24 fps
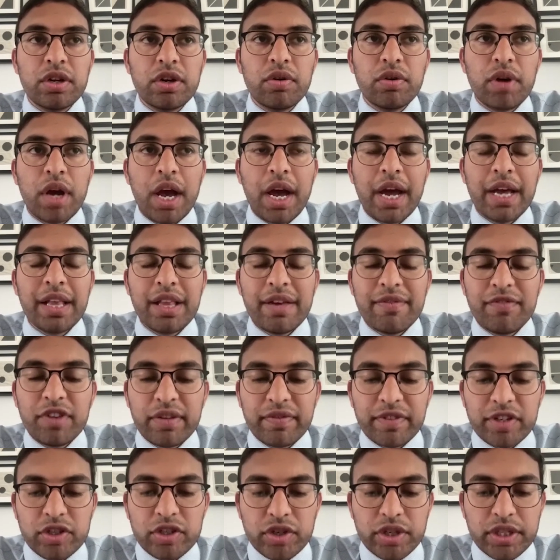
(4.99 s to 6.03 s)
know high level
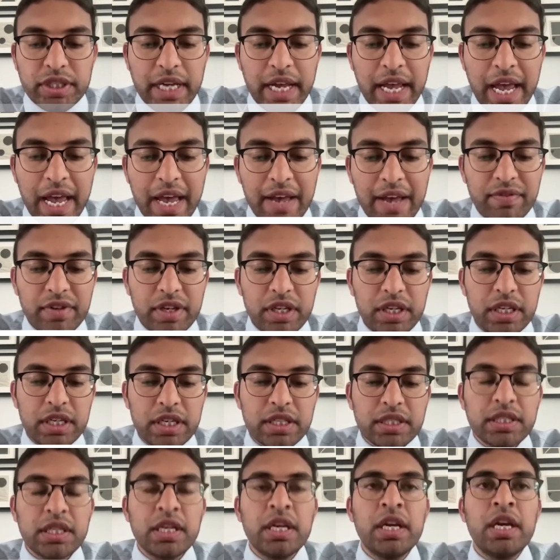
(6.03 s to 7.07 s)
of interest I have
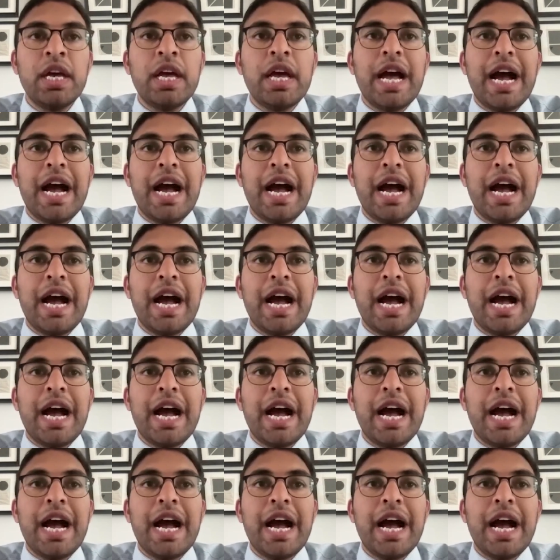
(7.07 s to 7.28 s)
is